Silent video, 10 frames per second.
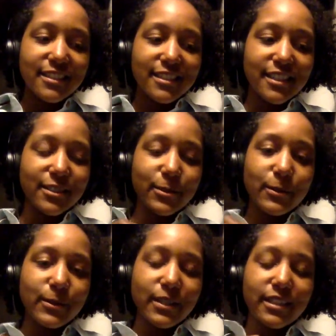I don't want,
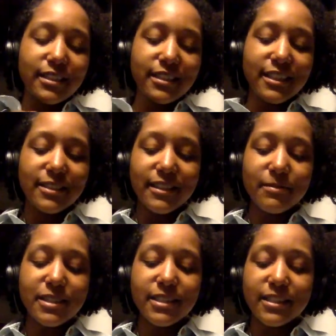I'm just
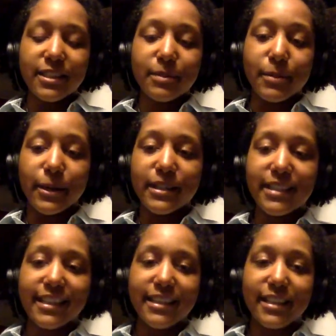like not a party
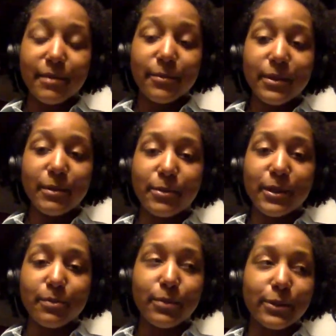kid. I'm really pretty
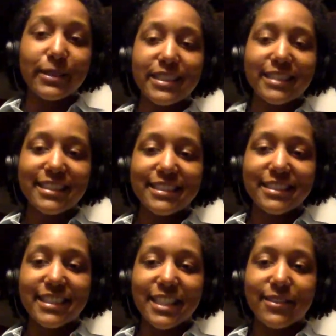boring. Like
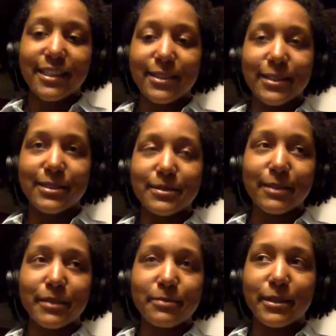even at home, like my
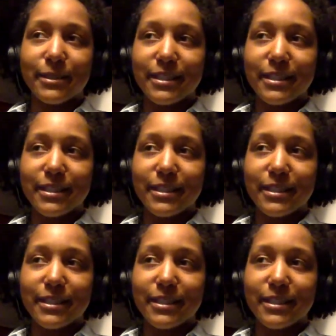partner and I,